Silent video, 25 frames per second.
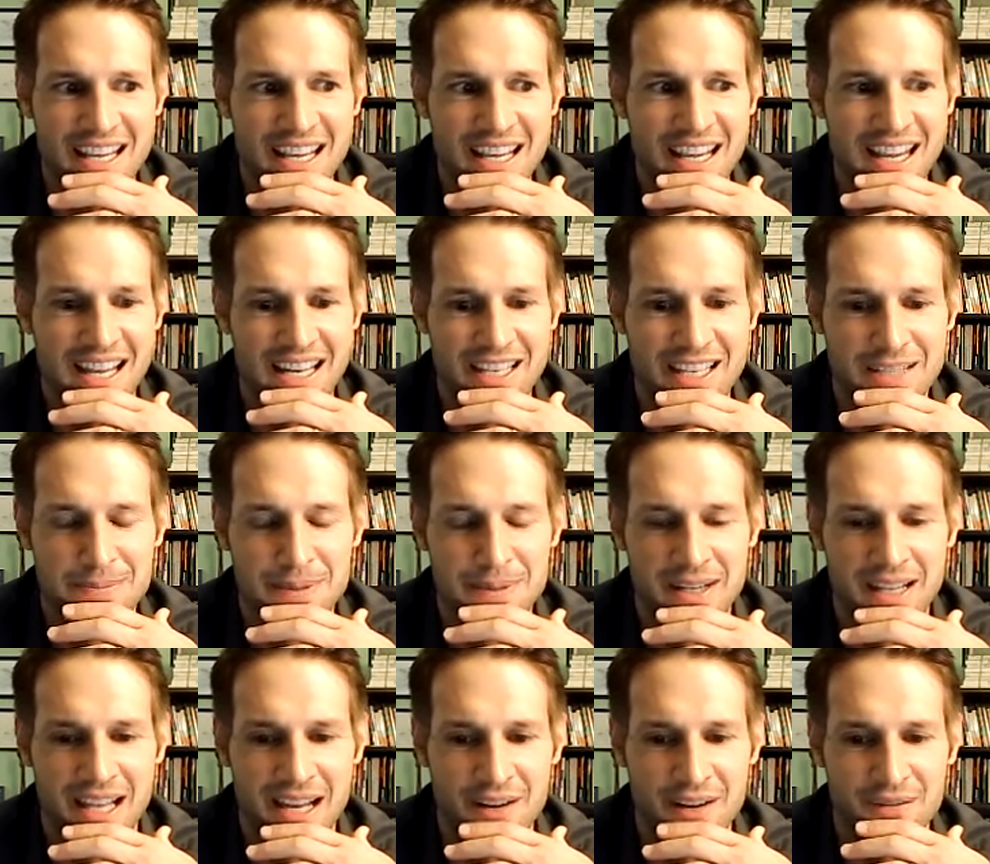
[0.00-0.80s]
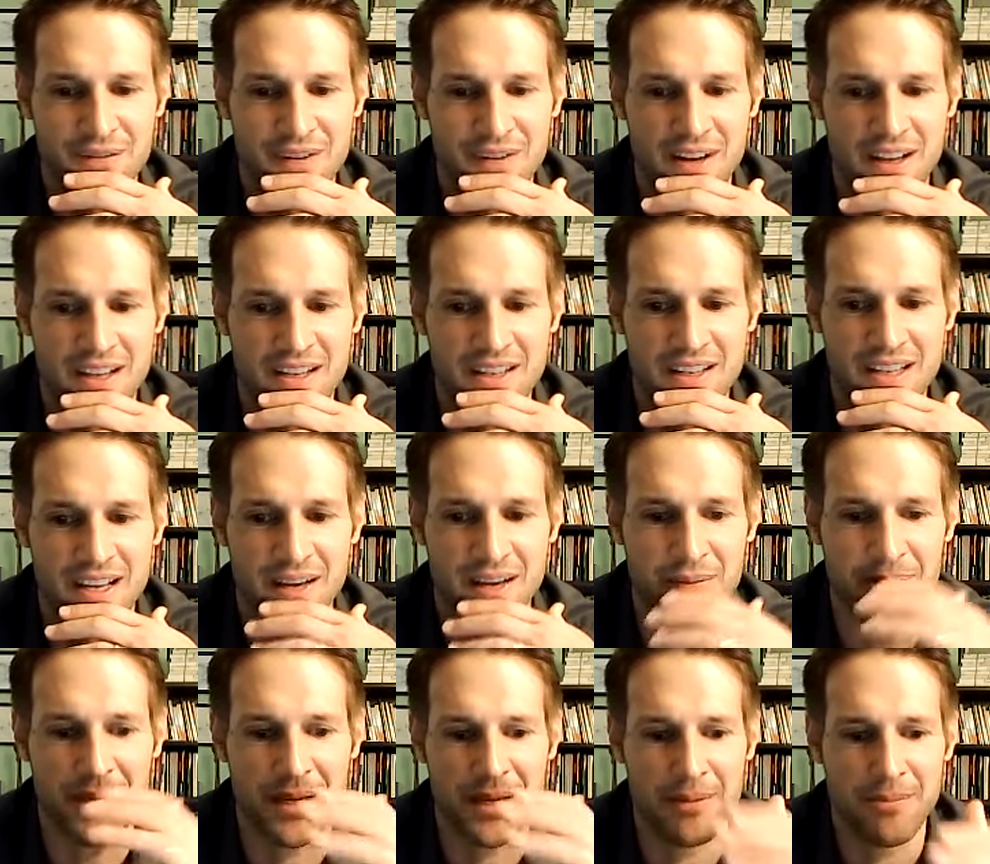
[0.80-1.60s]
And it's been a lot of fun
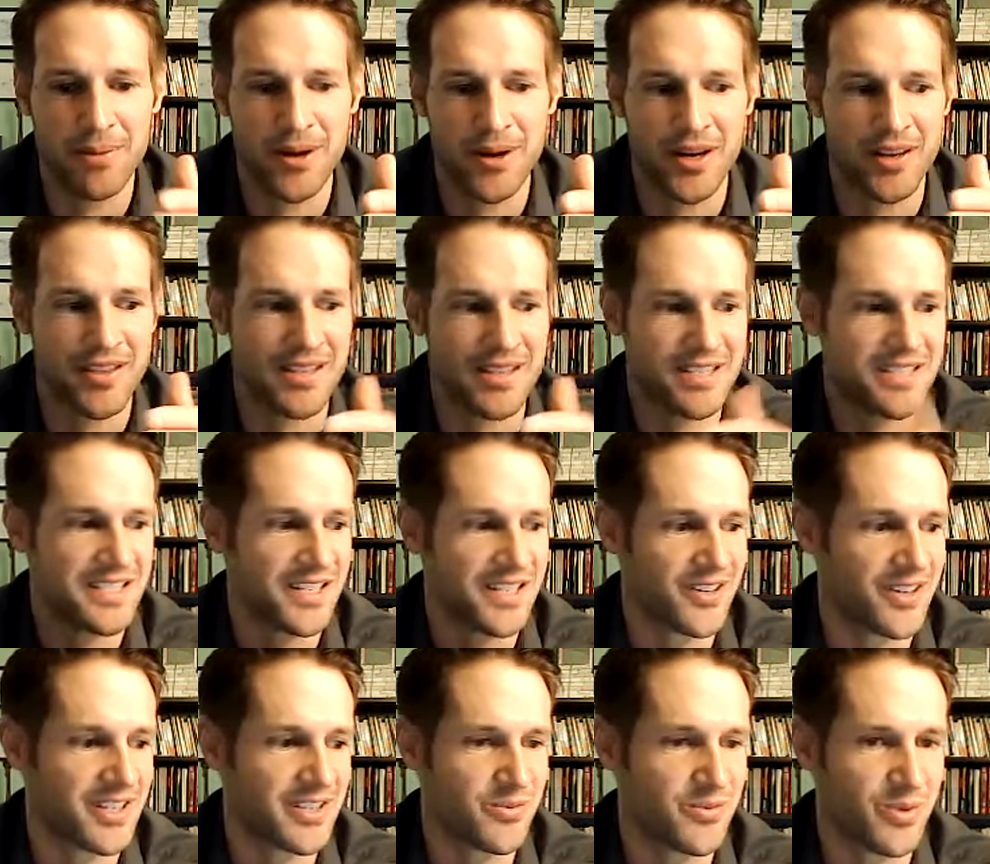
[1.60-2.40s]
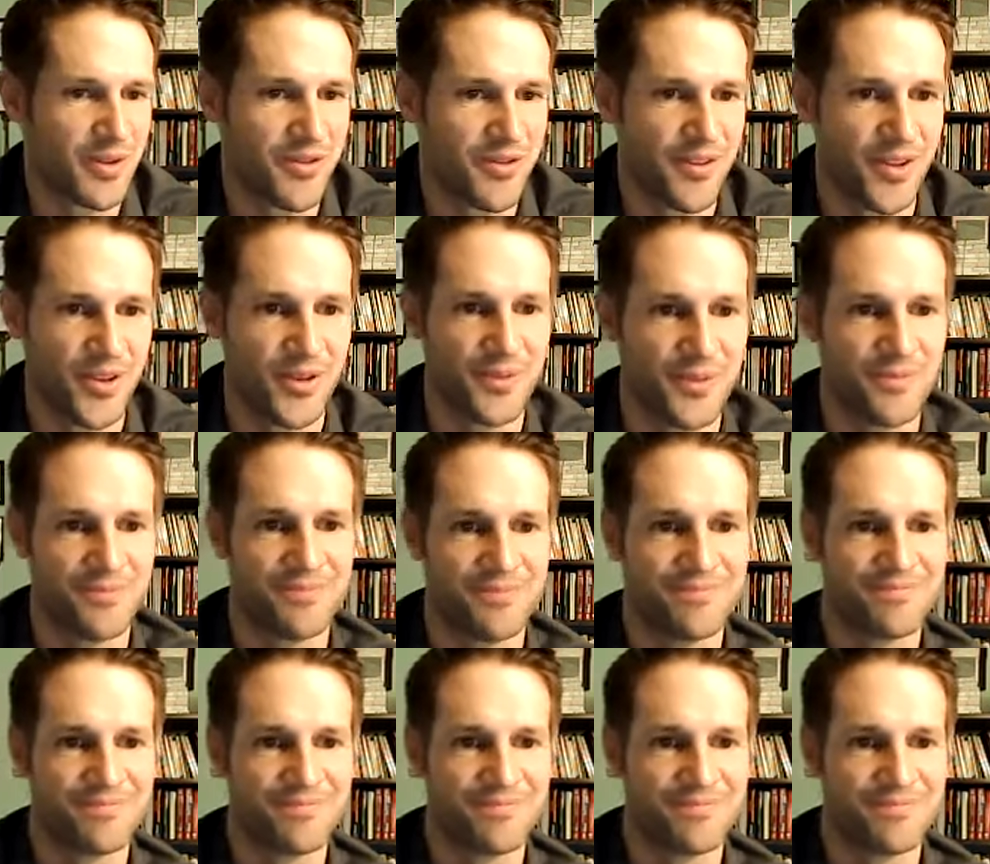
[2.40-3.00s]
being part of this series with you.